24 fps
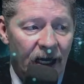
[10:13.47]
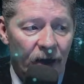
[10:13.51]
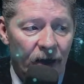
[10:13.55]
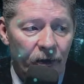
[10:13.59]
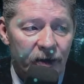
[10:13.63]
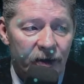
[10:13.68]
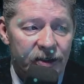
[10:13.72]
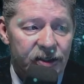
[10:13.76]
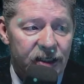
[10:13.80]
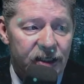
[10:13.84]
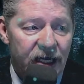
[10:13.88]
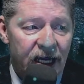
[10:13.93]

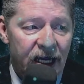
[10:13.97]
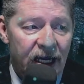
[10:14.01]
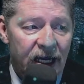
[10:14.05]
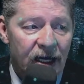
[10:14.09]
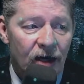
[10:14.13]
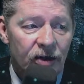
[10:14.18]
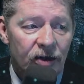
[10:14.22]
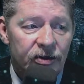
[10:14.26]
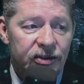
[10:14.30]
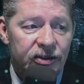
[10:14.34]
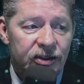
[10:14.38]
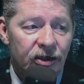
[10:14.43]
which can
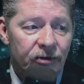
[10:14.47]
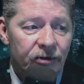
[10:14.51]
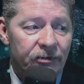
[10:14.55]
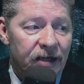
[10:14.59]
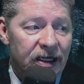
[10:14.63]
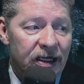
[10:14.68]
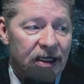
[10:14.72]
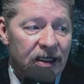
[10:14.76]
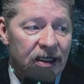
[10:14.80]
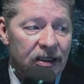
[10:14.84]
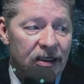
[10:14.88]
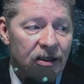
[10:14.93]
also
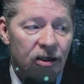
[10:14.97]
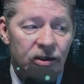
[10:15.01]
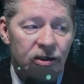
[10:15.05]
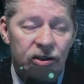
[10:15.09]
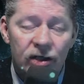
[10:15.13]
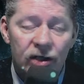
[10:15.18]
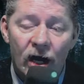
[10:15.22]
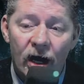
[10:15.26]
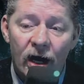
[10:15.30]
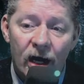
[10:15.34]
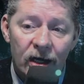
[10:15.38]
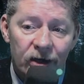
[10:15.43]
mean
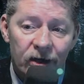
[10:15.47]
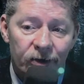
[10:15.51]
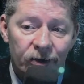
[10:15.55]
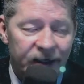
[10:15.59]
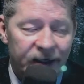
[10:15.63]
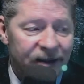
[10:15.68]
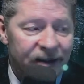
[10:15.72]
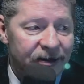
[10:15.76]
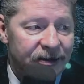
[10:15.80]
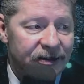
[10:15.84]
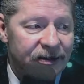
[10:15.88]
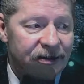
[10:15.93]

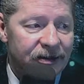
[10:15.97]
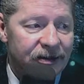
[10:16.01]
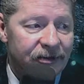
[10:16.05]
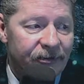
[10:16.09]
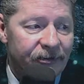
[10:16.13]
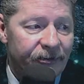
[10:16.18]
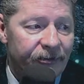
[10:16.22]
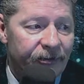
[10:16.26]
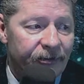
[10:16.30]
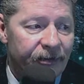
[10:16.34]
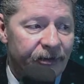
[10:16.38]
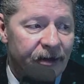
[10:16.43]
tolerance.
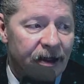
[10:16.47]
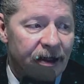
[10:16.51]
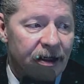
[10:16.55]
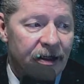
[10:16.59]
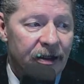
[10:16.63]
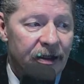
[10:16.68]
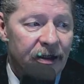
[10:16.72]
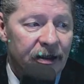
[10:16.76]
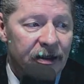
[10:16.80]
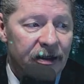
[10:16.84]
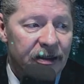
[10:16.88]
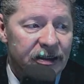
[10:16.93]

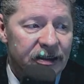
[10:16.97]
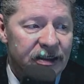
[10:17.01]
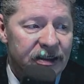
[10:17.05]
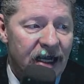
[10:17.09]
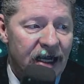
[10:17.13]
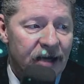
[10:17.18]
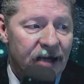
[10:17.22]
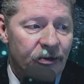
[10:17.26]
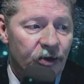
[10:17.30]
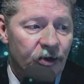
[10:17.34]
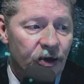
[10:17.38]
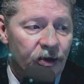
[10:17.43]
The
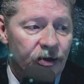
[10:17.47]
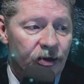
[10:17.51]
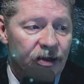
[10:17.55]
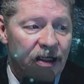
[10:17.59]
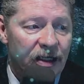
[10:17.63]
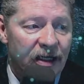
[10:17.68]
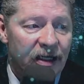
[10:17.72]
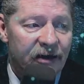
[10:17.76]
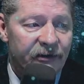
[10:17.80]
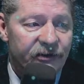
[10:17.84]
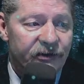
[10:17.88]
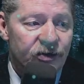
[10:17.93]
same root
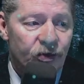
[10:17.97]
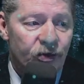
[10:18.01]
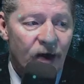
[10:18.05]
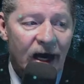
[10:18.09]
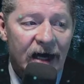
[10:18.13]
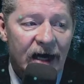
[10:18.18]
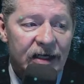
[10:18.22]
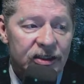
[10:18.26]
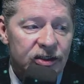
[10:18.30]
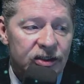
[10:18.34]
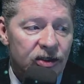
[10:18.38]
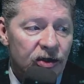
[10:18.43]
gives
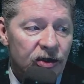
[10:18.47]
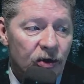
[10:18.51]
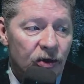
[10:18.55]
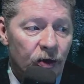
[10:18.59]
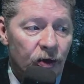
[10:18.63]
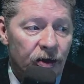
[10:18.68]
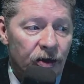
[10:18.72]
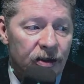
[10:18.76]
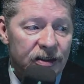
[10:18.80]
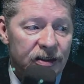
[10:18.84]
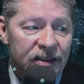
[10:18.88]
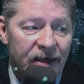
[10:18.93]
rise to the
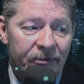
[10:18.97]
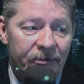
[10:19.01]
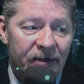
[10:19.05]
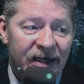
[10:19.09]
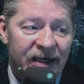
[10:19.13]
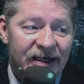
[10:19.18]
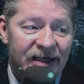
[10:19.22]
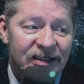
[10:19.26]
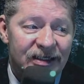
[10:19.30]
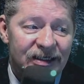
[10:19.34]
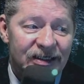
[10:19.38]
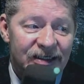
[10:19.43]
words that
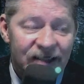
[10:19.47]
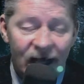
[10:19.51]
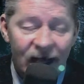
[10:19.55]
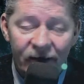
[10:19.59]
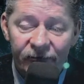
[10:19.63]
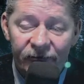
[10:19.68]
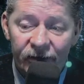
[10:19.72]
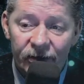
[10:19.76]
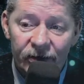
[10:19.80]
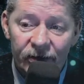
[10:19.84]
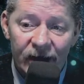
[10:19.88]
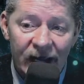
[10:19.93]
mean
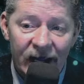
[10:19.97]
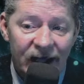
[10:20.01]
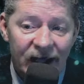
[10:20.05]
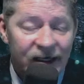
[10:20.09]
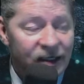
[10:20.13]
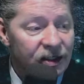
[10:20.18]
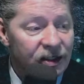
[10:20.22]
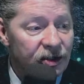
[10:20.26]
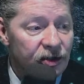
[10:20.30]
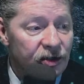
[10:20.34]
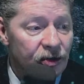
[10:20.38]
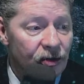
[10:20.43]
suffer and
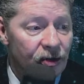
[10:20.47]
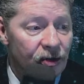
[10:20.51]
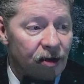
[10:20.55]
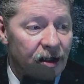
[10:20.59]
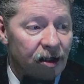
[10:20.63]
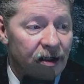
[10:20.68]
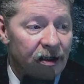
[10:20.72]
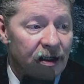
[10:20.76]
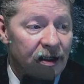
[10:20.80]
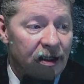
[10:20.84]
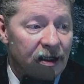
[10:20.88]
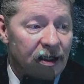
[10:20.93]

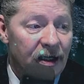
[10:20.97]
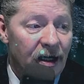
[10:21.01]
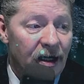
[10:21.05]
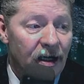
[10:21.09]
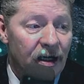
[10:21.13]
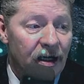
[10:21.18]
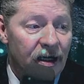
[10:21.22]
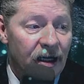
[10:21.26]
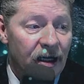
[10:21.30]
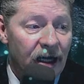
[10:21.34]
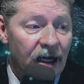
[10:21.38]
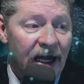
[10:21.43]
endure,
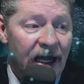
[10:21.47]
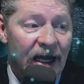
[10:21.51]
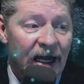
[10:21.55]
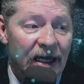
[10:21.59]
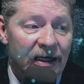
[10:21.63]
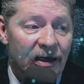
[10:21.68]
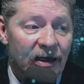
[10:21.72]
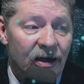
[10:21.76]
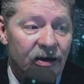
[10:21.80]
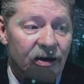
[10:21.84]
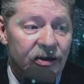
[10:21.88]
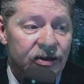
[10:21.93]

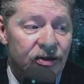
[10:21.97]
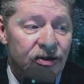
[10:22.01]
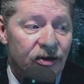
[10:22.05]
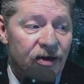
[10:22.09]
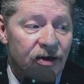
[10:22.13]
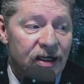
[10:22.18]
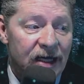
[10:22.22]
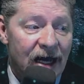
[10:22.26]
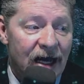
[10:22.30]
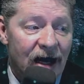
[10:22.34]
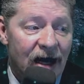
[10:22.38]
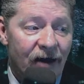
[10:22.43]
and also
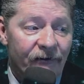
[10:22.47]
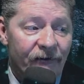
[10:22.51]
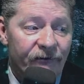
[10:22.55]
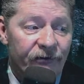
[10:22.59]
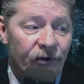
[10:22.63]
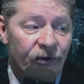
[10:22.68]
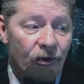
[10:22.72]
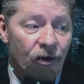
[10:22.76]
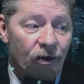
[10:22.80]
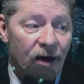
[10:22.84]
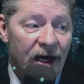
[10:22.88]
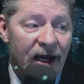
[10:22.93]
the noun
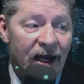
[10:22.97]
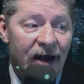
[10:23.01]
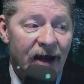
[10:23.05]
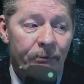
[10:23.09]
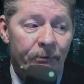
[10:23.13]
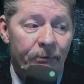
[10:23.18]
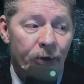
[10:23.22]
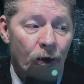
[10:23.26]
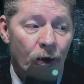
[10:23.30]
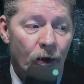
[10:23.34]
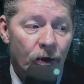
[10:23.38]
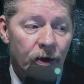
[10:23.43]
for a
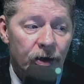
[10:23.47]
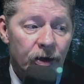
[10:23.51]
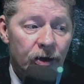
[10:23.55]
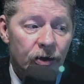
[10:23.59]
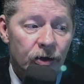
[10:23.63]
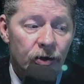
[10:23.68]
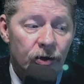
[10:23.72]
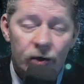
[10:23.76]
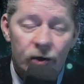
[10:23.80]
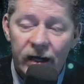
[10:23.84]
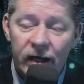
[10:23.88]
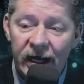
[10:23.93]
porter
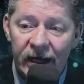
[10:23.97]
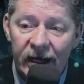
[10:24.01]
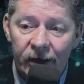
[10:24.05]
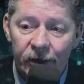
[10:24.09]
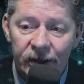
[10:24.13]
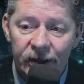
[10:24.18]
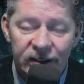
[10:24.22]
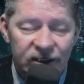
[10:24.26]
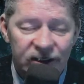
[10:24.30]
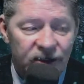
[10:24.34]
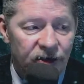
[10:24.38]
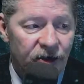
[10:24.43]
who
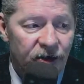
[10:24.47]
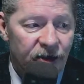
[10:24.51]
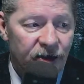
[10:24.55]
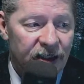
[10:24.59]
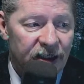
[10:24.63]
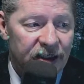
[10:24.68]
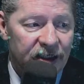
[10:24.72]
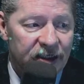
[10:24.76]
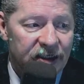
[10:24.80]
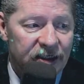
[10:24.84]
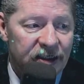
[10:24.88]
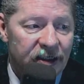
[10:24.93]
carries
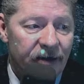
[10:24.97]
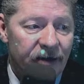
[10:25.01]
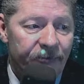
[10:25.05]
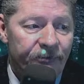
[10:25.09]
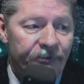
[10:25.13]
goods.